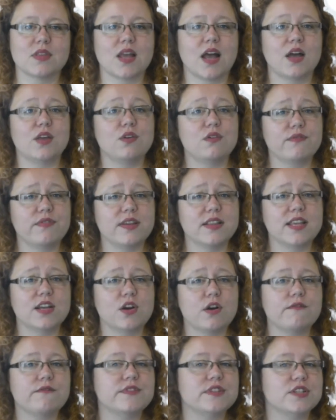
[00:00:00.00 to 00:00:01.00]
Are you feeling
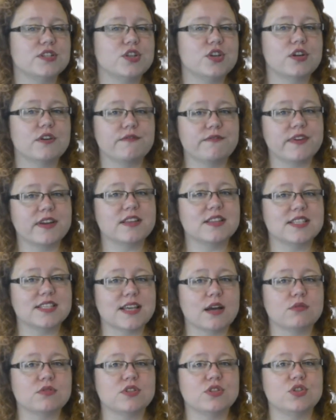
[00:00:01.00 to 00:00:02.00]
confident you can figure this
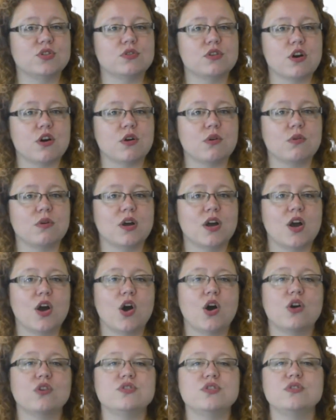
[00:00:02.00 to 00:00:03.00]
out as you go,
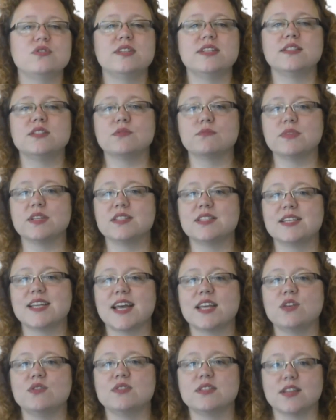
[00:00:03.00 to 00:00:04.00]
or do you need something to
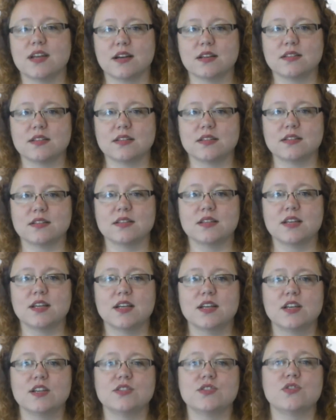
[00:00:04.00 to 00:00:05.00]
get you started
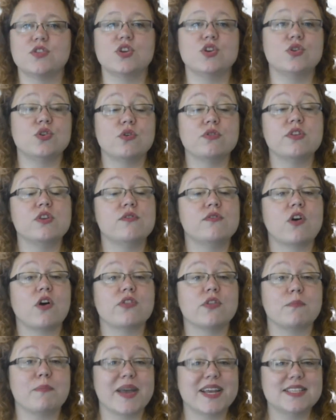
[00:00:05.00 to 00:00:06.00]
so that you know that you've
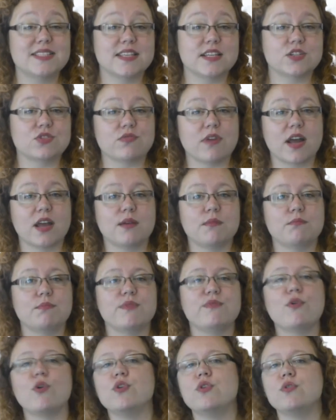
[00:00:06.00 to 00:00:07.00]
got the basics right
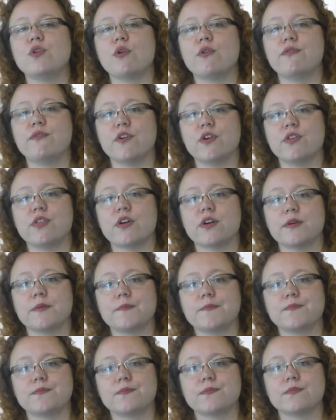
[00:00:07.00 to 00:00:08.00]
before you go further?
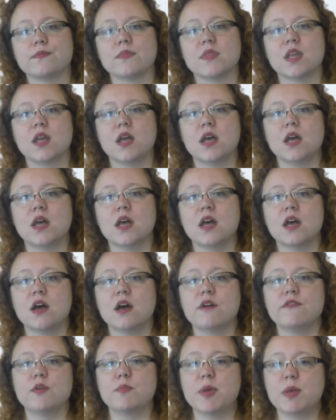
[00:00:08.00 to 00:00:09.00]

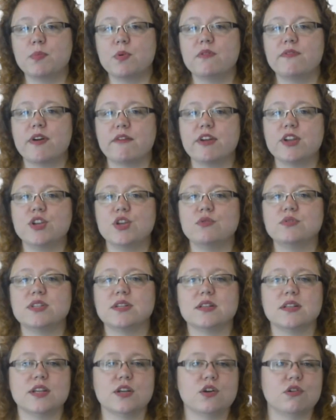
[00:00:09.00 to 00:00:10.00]
For people very new to
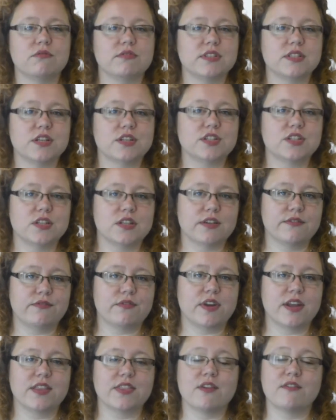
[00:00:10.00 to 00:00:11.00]
clinical research
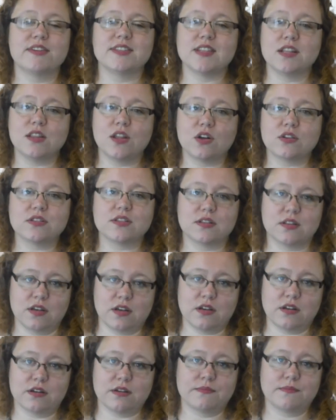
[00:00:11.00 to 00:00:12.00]
delivery, there is a lot to
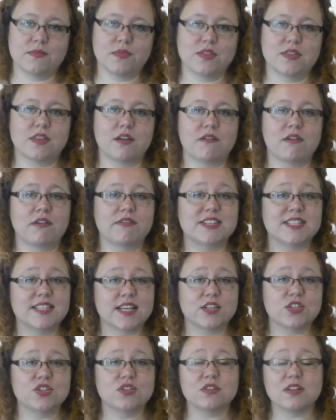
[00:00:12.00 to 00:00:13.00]
learn. There are
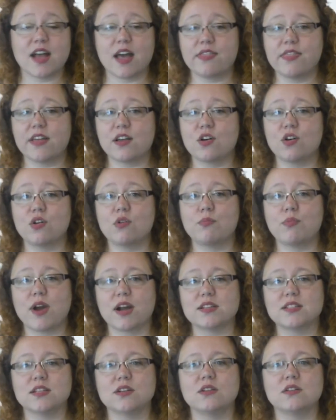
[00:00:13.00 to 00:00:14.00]
essential ethical,
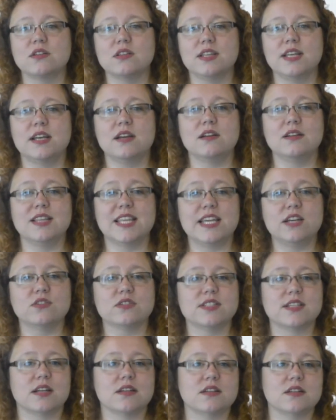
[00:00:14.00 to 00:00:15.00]
practical and legal
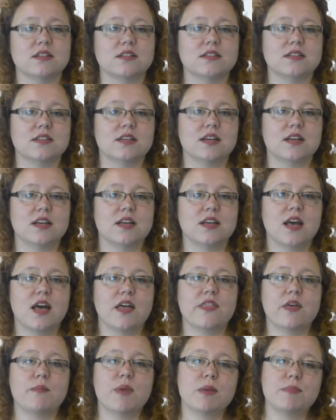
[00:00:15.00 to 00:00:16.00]
standards.
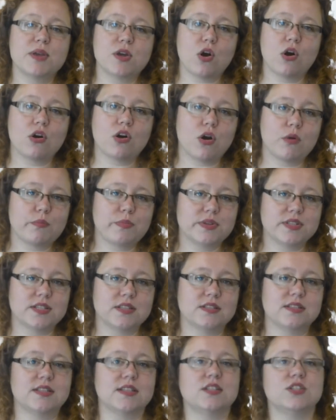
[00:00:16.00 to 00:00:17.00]
There may be core
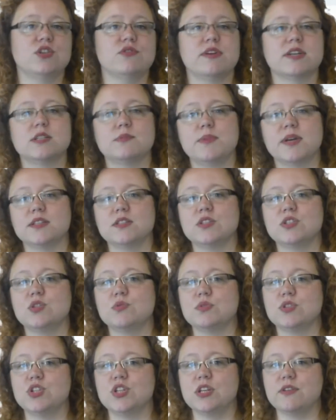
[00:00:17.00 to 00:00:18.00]
competencies you're expected
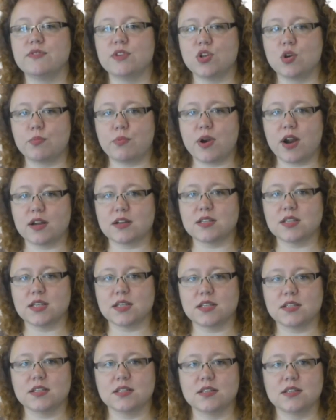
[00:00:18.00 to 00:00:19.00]
to achieve in your
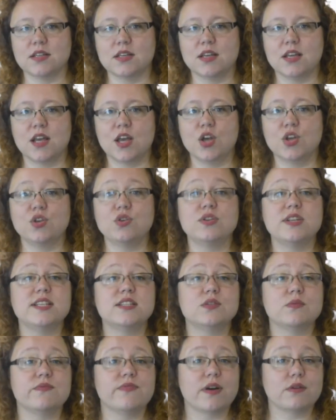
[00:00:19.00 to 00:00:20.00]
practice. You need
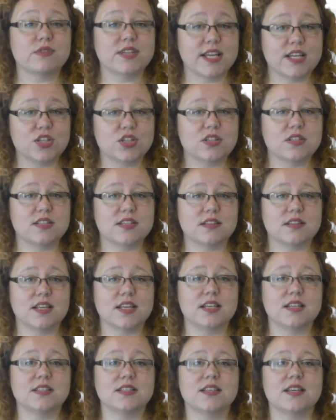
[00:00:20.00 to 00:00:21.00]
some foundations in
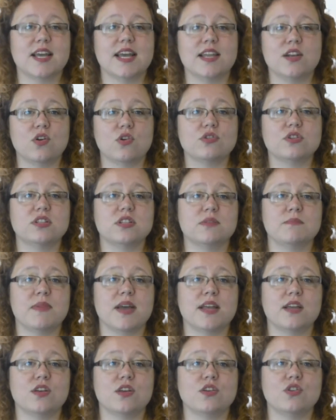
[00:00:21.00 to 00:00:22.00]
these in order to
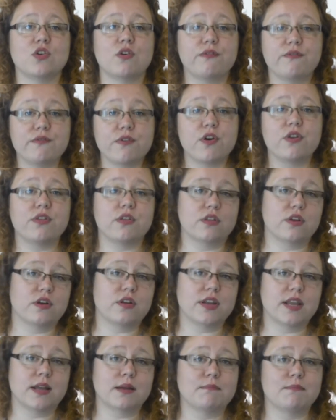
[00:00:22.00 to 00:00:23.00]
make your further
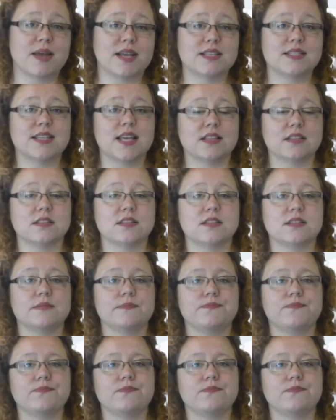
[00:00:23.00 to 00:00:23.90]
learning make sense.